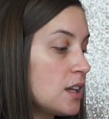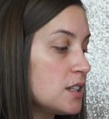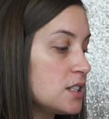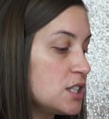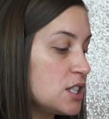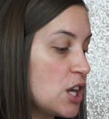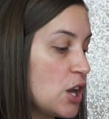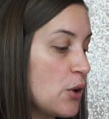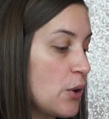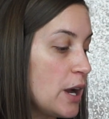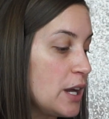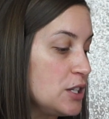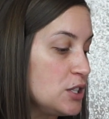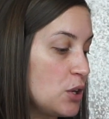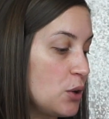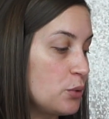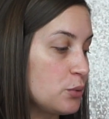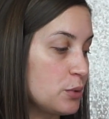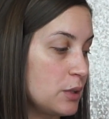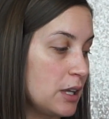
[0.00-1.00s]
So I
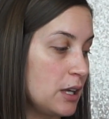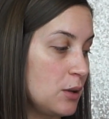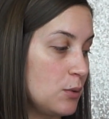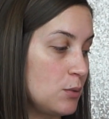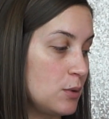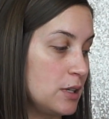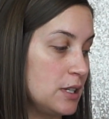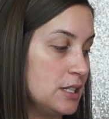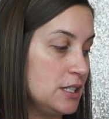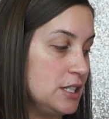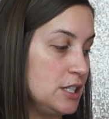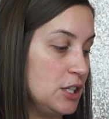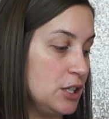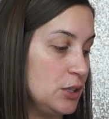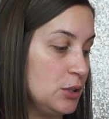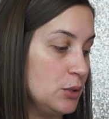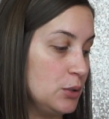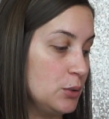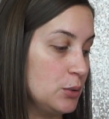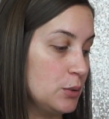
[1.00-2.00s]
don't really want
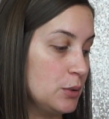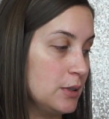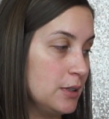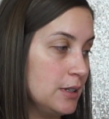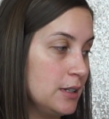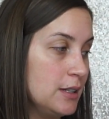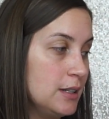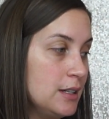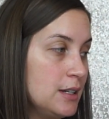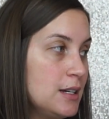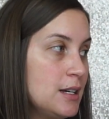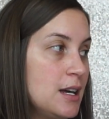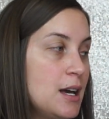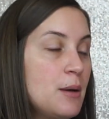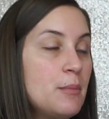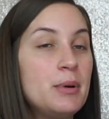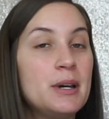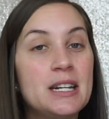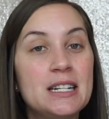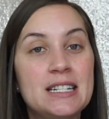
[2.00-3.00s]
to
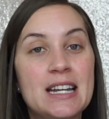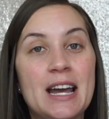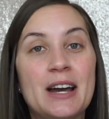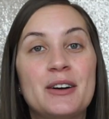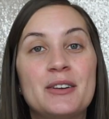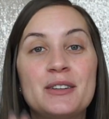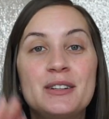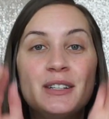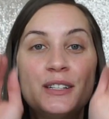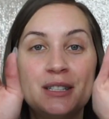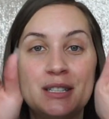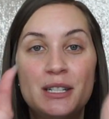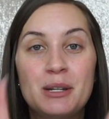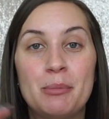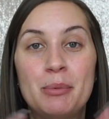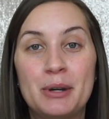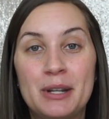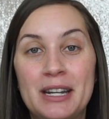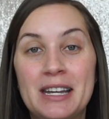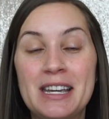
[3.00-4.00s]
put it down to
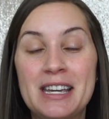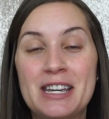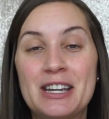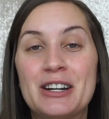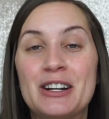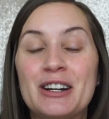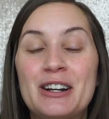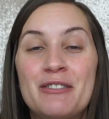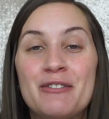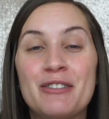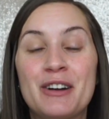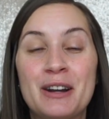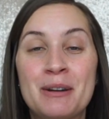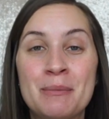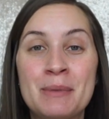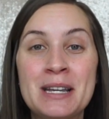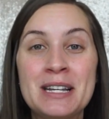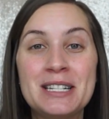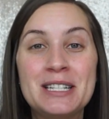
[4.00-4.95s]
put it here in front of me.